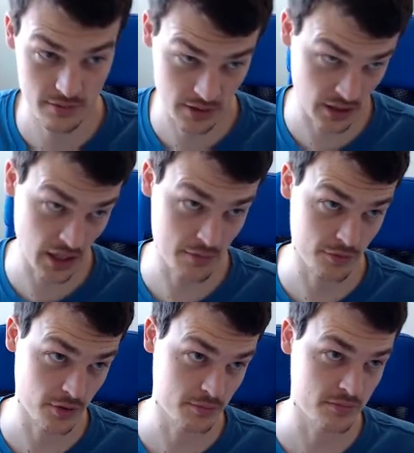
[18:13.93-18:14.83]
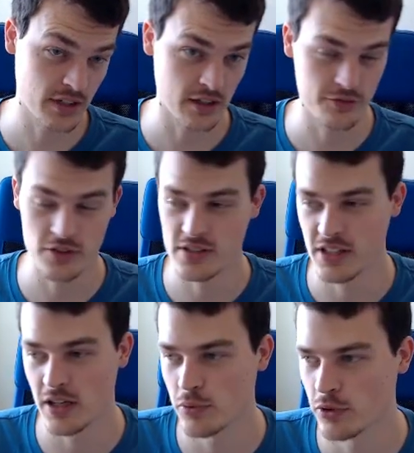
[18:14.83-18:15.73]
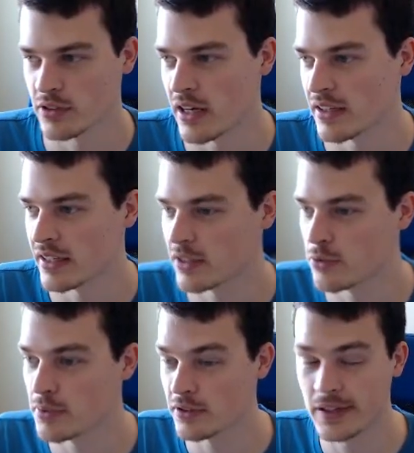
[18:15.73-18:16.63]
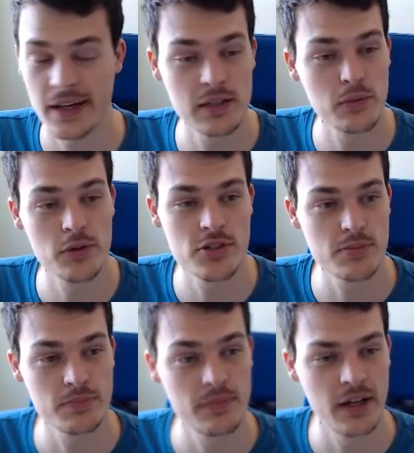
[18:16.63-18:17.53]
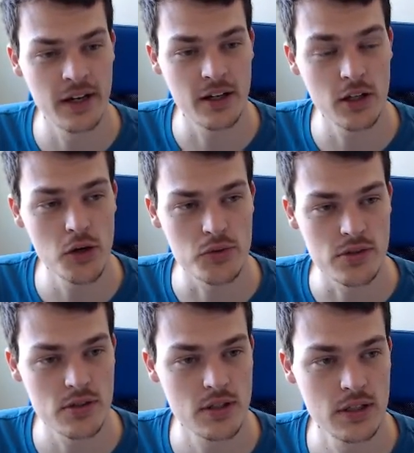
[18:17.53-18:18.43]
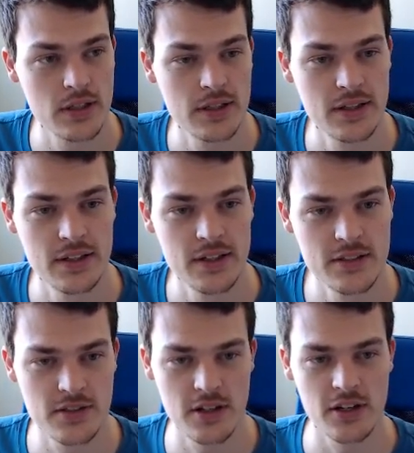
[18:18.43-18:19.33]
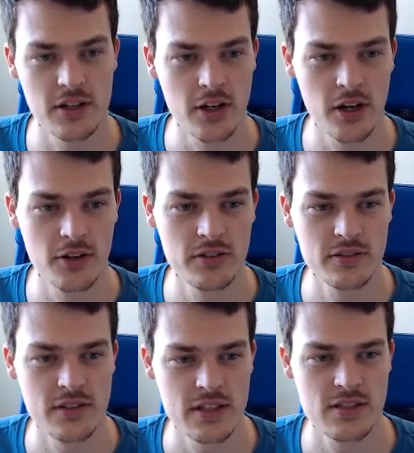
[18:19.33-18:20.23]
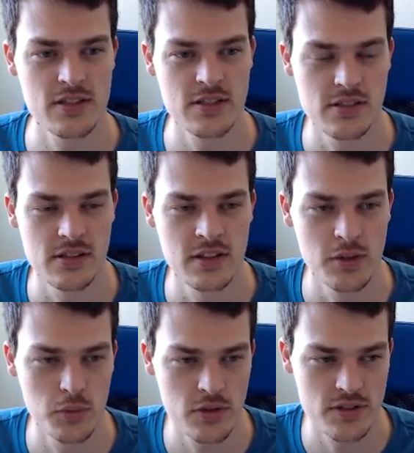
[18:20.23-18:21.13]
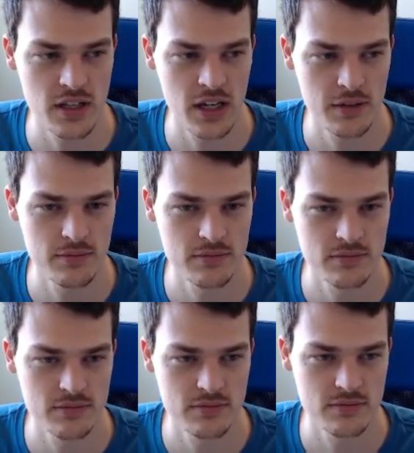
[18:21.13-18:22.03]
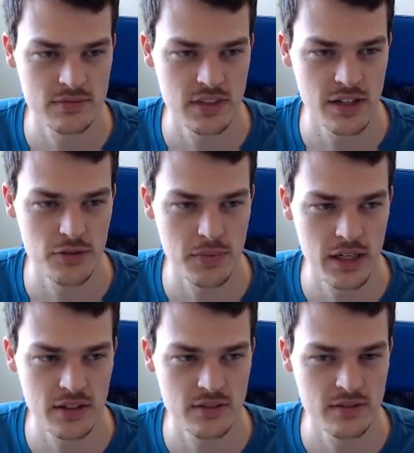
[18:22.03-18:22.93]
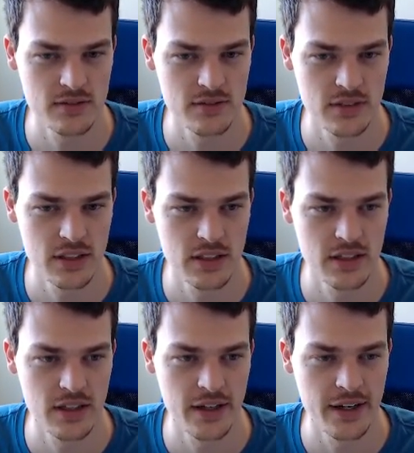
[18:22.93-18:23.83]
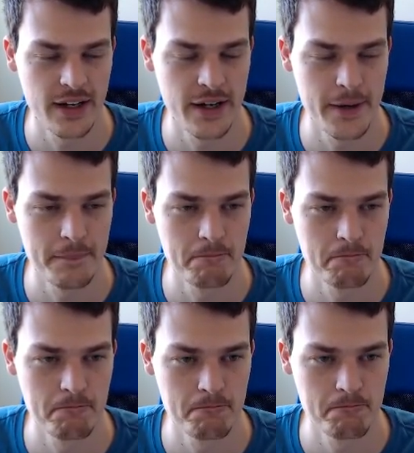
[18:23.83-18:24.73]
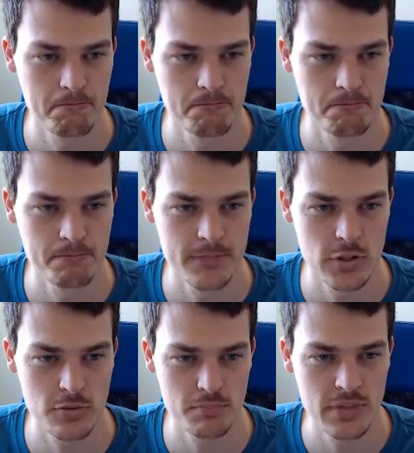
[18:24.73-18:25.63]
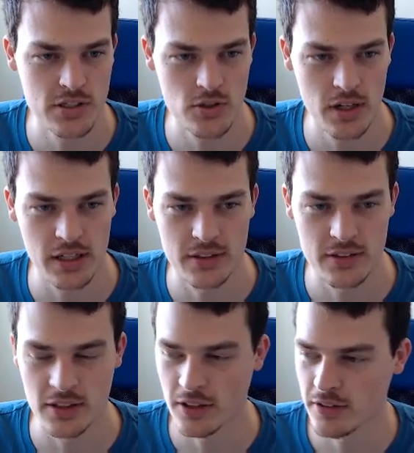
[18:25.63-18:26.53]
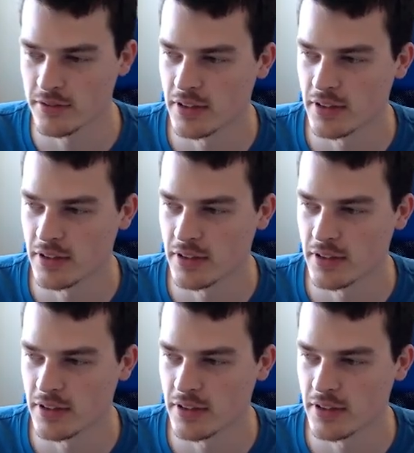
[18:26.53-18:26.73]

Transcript: the game from kind of freezing up or not letting you build any more clones. So there you go. This is the worst game ever made. So enjoy it, you know.